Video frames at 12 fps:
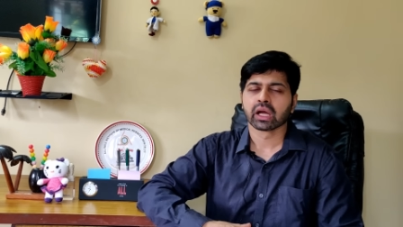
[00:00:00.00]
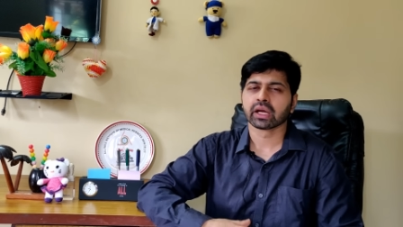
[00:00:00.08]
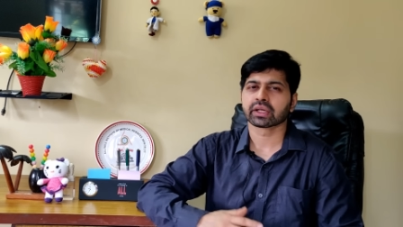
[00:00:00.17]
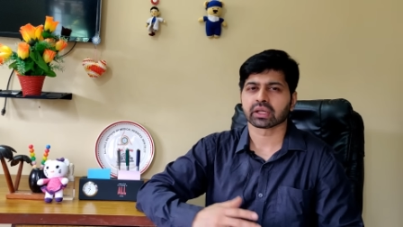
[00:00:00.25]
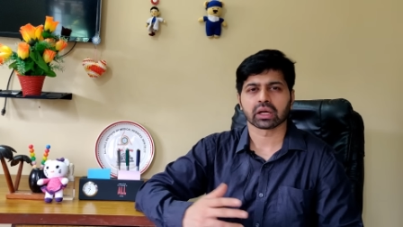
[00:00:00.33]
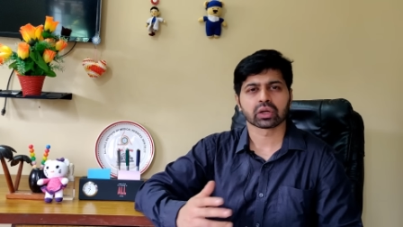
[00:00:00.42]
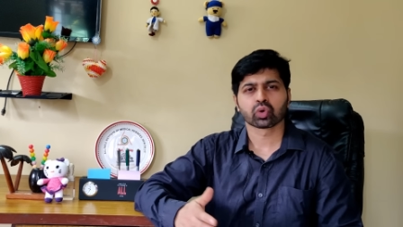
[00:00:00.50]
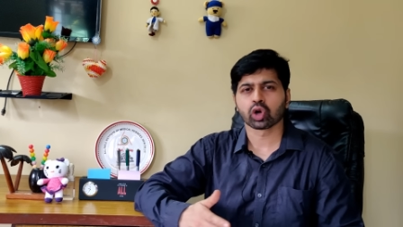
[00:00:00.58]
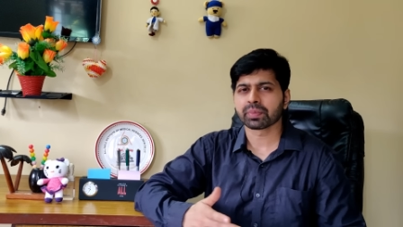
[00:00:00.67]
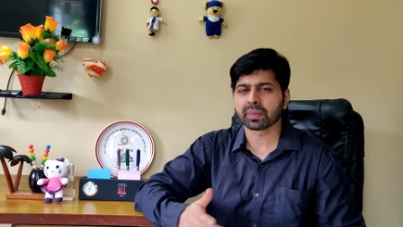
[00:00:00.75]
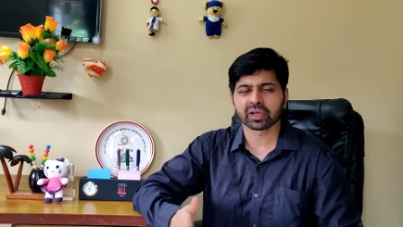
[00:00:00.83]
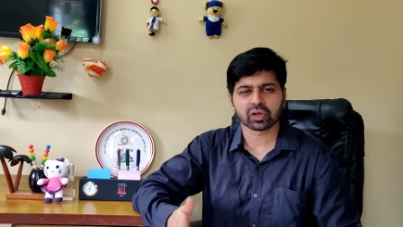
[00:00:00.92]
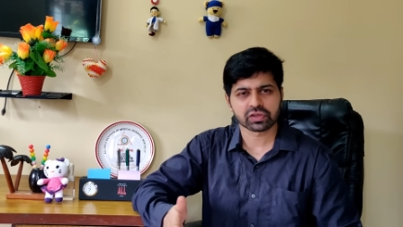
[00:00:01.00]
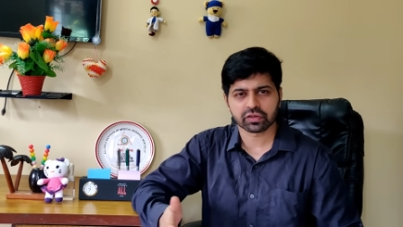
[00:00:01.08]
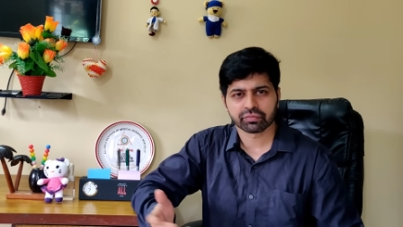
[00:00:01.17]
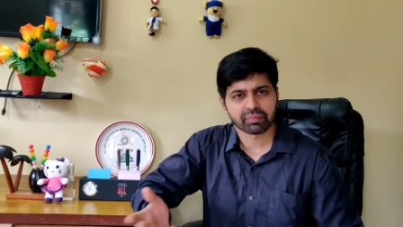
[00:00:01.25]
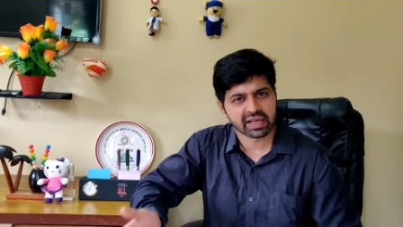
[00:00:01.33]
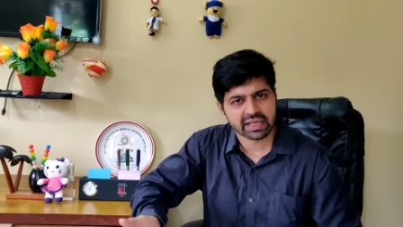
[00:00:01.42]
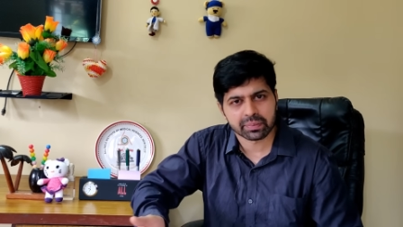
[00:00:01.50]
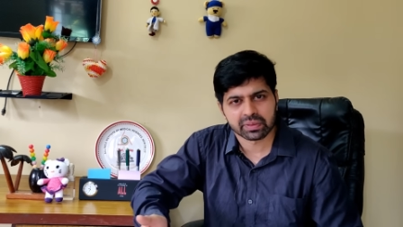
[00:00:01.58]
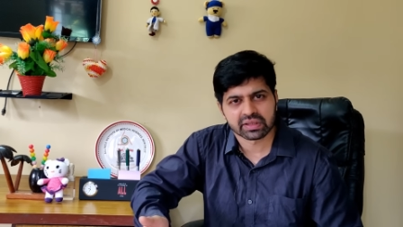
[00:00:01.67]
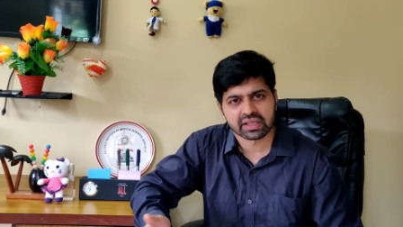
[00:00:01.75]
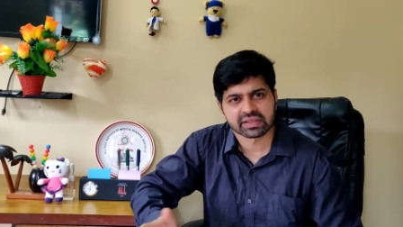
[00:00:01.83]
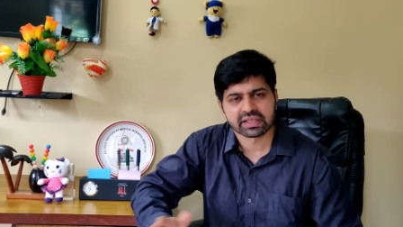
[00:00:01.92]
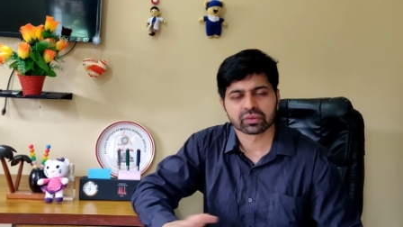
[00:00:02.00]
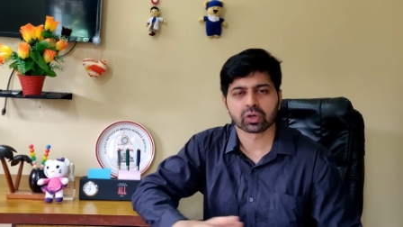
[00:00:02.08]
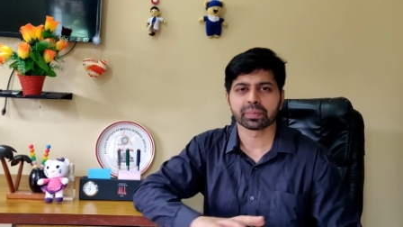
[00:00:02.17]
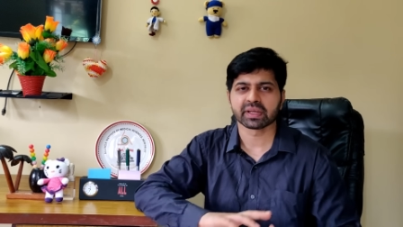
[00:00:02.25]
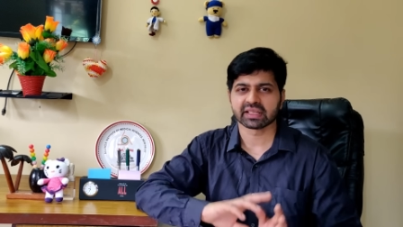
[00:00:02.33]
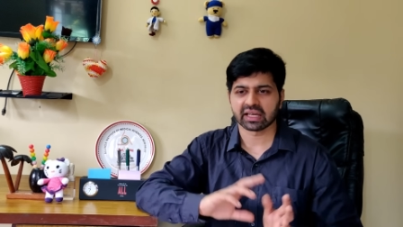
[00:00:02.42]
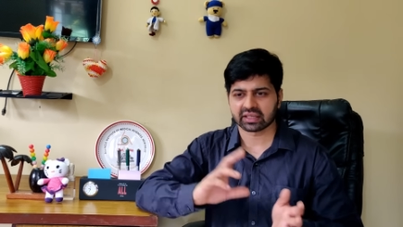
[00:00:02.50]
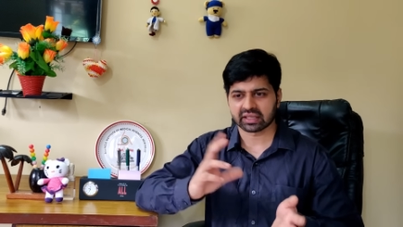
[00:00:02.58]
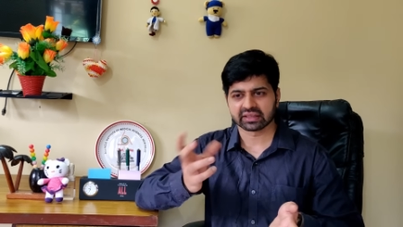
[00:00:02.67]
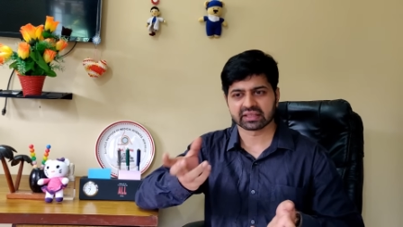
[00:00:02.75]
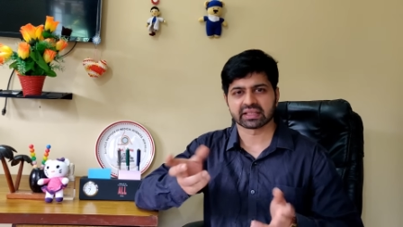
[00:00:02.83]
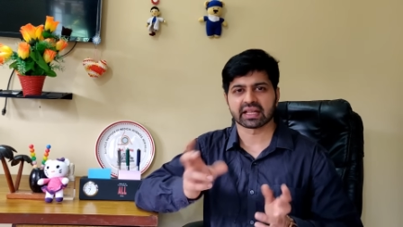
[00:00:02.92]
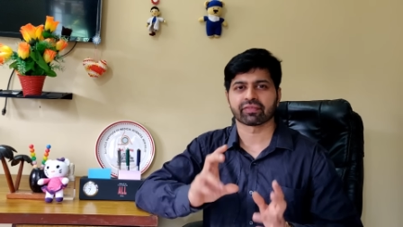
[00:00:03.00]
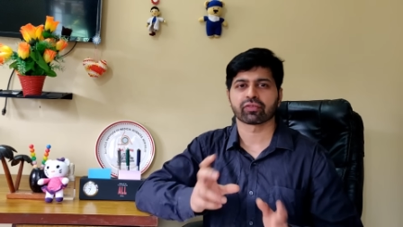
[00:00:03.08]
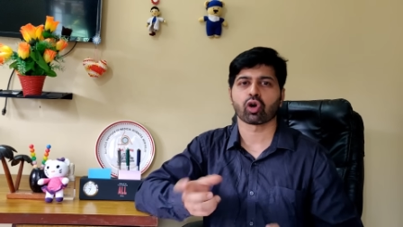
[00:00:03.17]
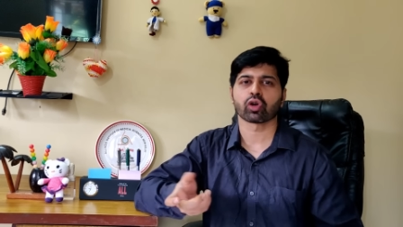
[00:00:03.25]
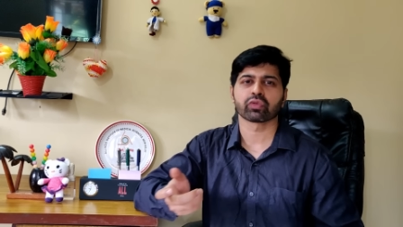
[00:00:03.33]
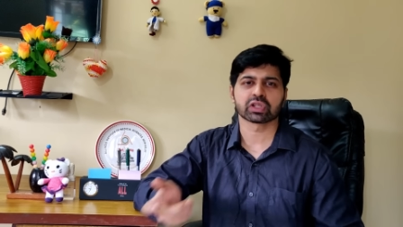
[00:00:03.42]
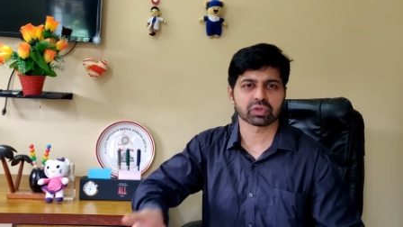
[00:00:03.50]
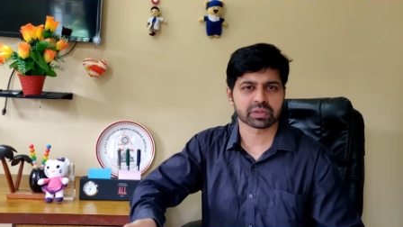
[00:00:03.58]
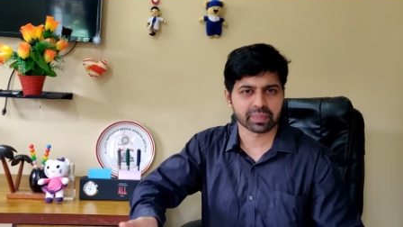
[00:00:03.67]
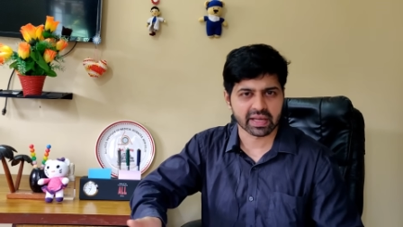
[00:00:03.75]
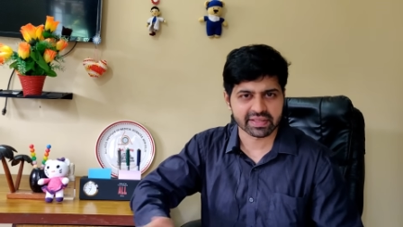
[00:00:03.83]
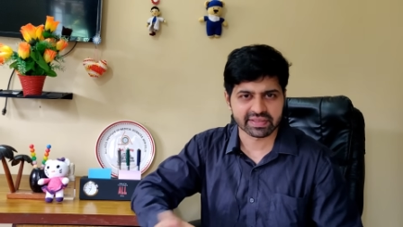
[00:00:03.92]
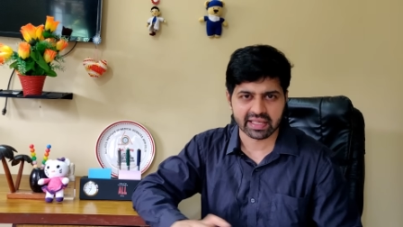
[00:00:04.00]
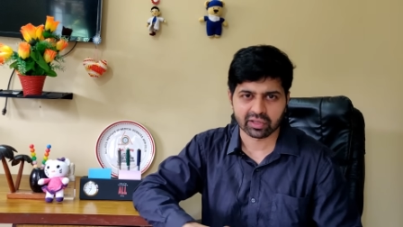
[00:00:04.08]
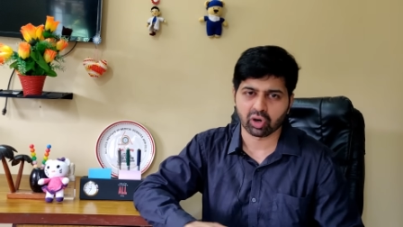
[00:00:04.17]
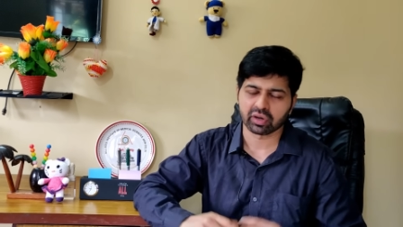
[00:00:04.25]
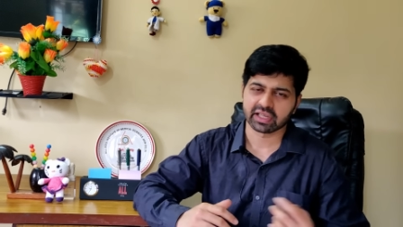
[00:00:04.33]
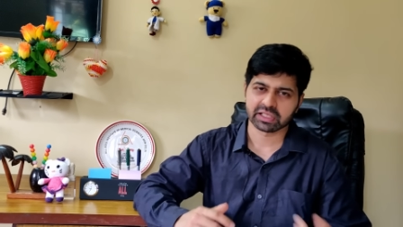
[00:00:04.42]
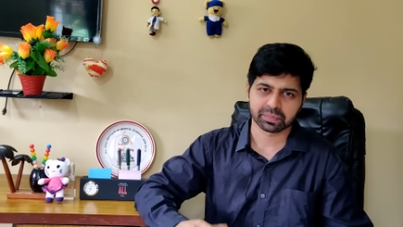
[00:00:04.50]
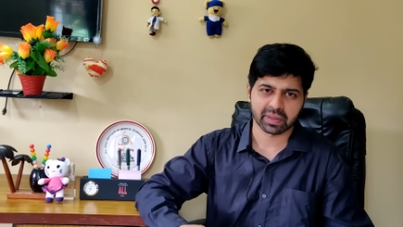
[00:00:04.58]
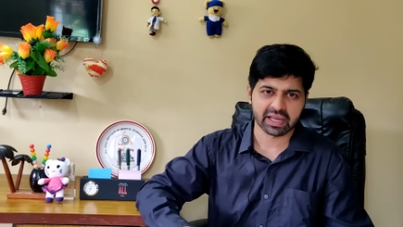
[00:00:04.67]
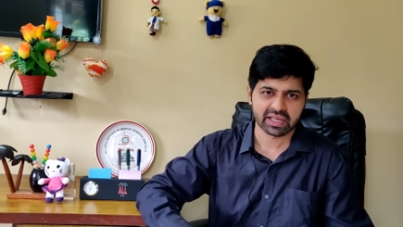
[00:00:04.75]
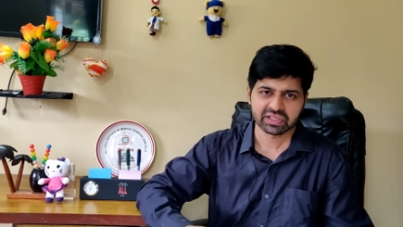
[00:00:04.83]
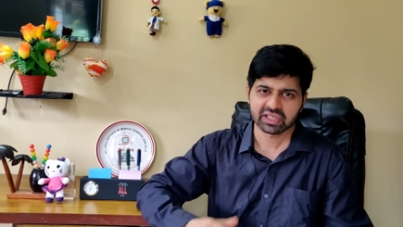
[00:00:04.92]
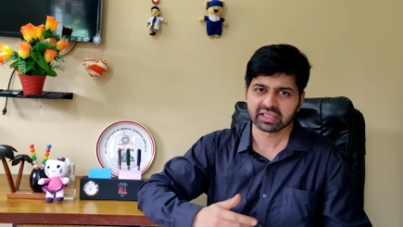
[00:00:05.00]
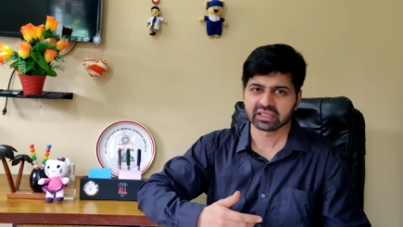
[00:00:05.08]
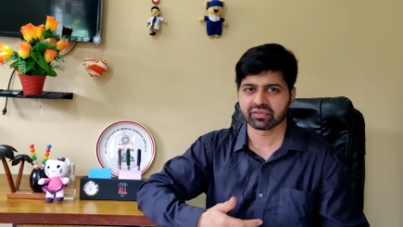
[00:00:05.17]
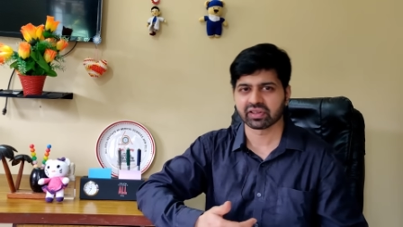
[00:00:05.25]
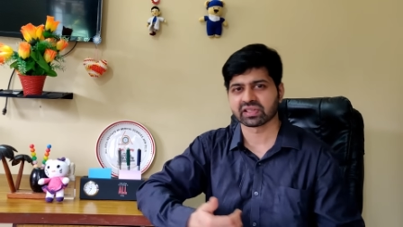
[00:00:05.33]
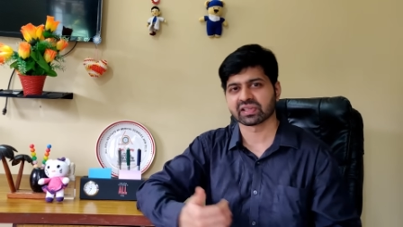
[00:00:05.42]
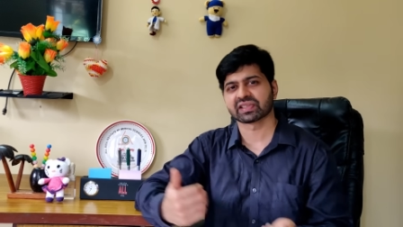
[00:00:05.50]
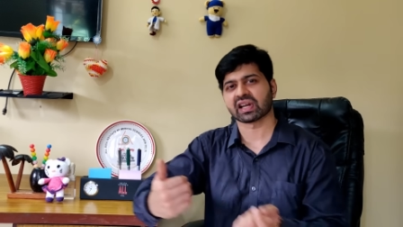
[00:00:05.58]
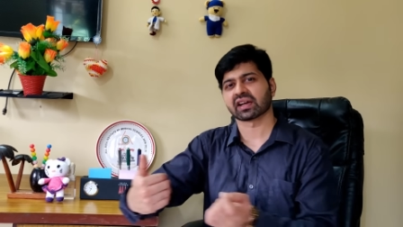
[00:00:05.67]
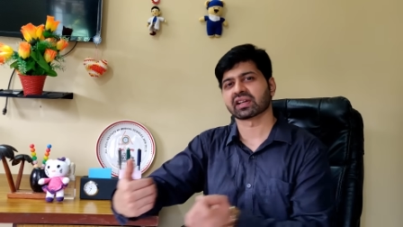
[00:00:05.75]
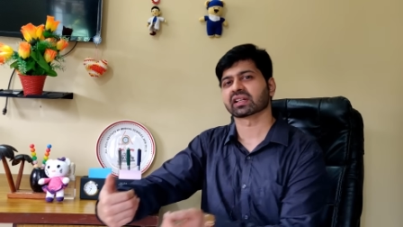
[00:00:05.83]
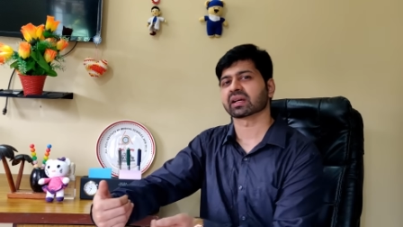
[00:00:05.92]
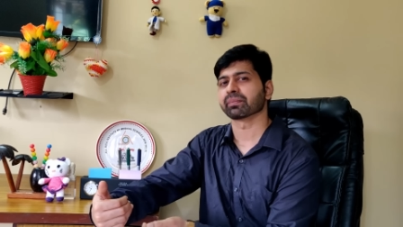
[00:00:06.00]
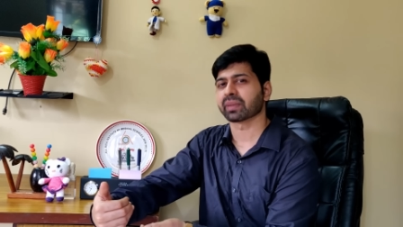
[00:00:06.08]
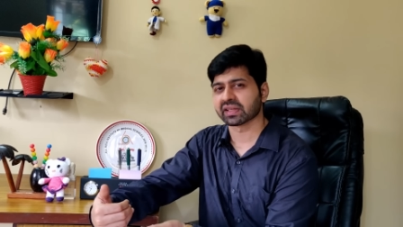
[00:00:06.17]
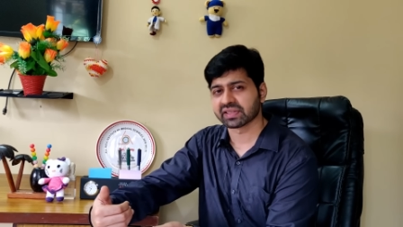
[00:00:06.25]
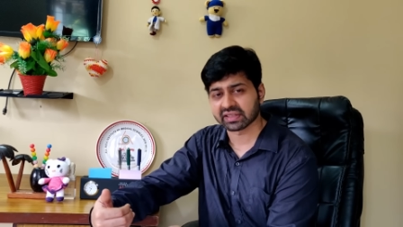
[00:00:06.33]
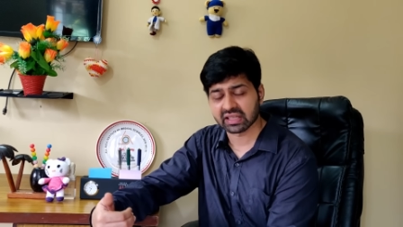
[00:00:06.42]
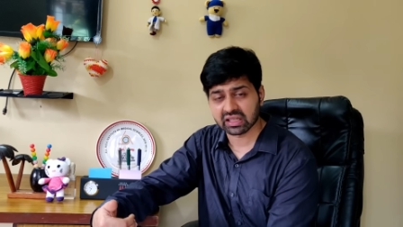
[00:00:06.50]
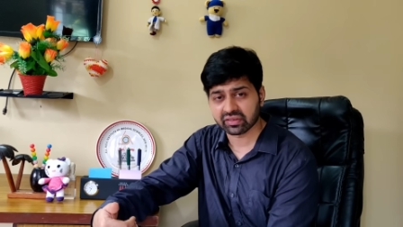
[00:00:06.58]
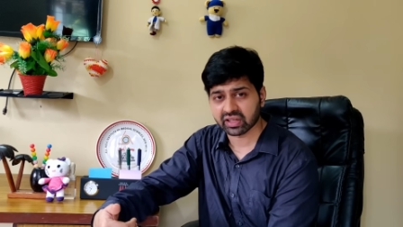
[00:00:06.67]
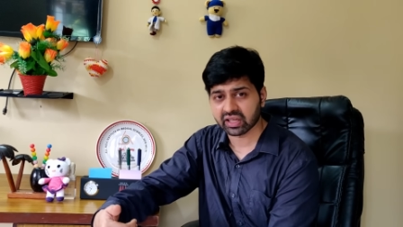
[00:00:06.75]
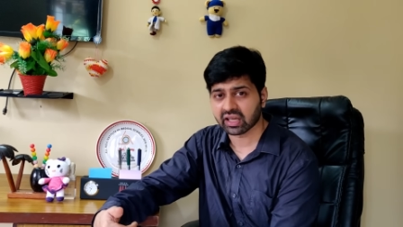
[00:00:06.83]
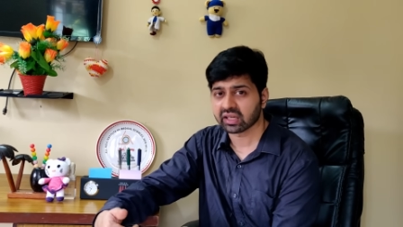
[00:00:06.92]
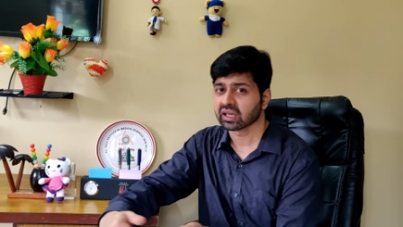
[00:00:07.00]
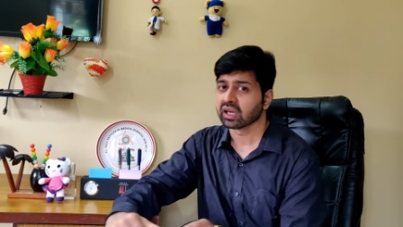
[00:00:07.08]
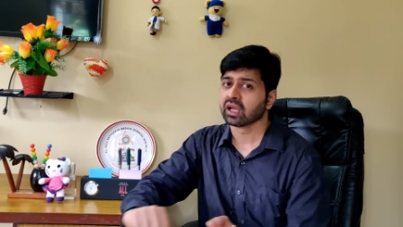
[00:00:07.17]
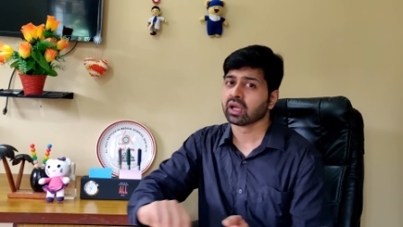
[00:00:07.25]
It could be because of multiple things. It could be that the Teflon which was placed there got displaced and the vessel started compressing the nerve again.